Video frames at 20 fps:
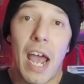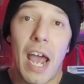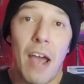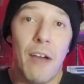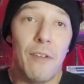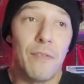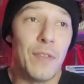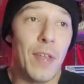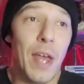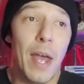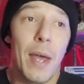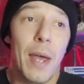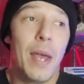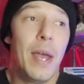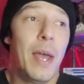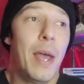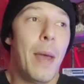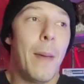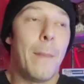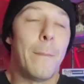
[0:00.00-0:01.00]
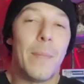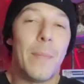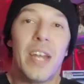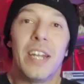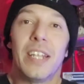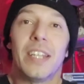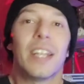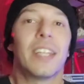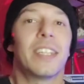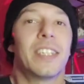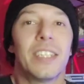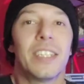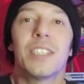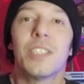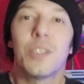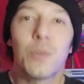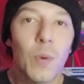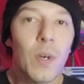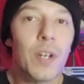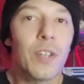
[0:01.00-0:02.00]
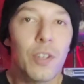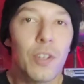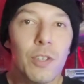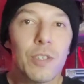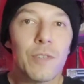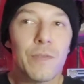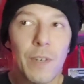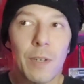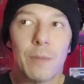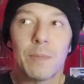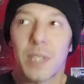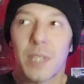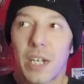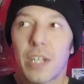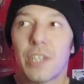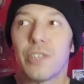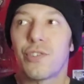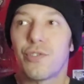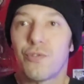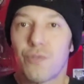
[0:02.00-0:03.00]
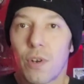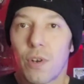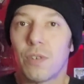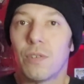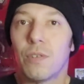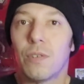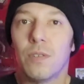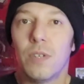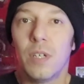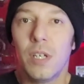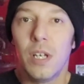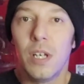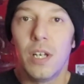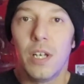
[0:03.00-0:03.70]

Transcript: have that many like this is one of those films that I struggle